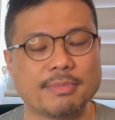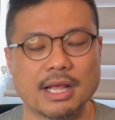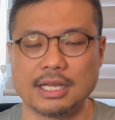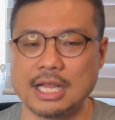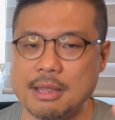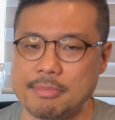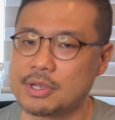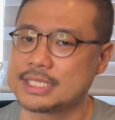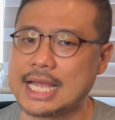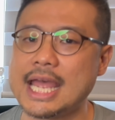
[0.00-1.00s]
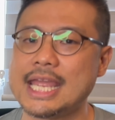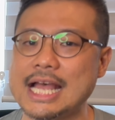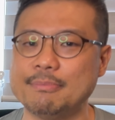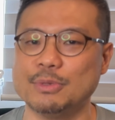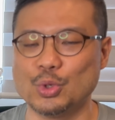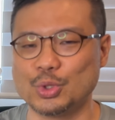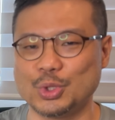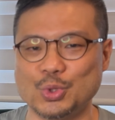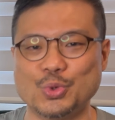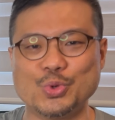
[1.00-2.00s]
bell because I upload
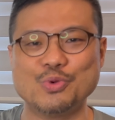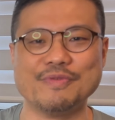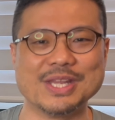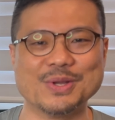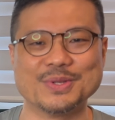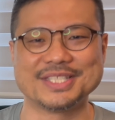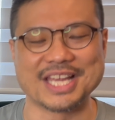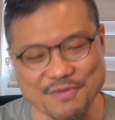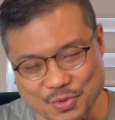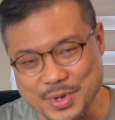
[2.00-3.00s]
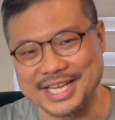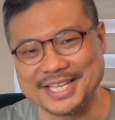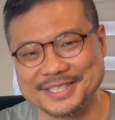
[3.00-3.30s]
2 new videos every week.